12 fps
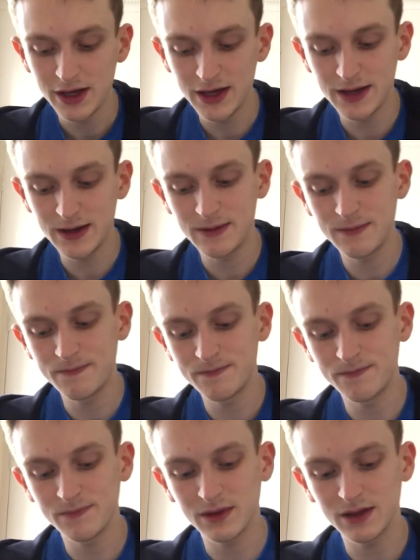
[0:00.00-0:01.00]

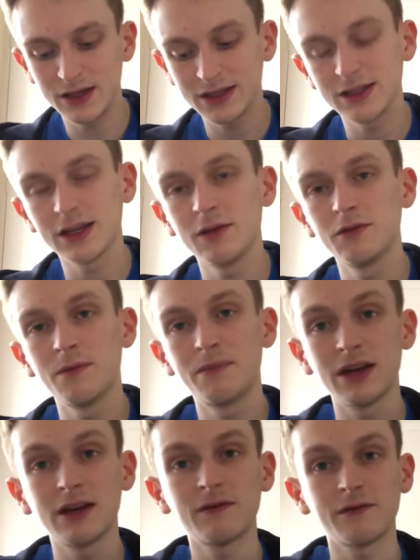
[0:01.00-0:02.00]
This is how the
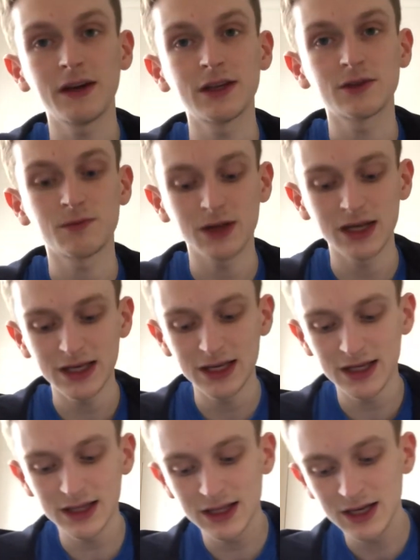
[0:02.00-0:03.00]
brain thinks when
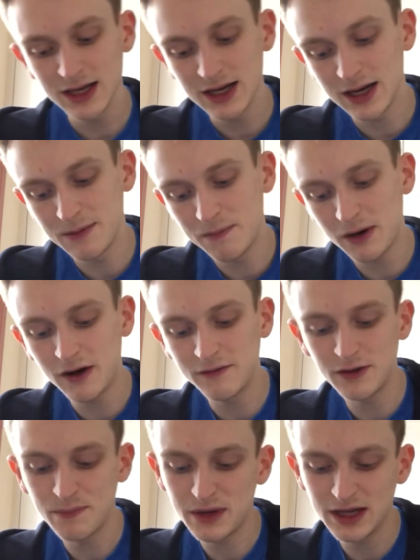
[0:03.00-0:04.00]
eating, and part
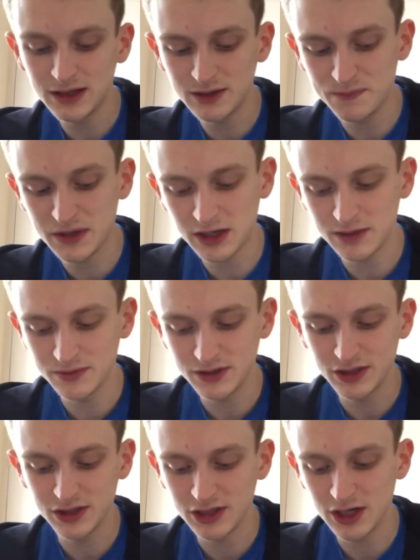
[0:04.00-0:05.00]
of the brain becomes
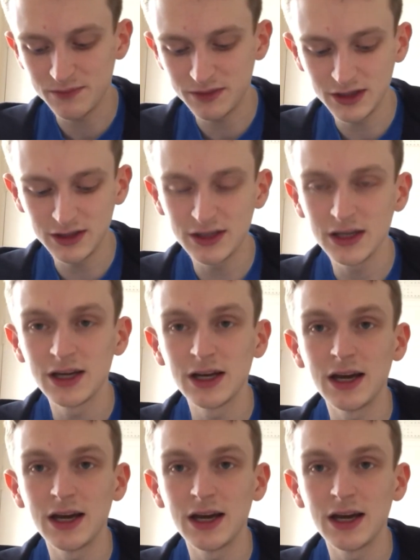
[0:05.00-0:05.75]
disrupted,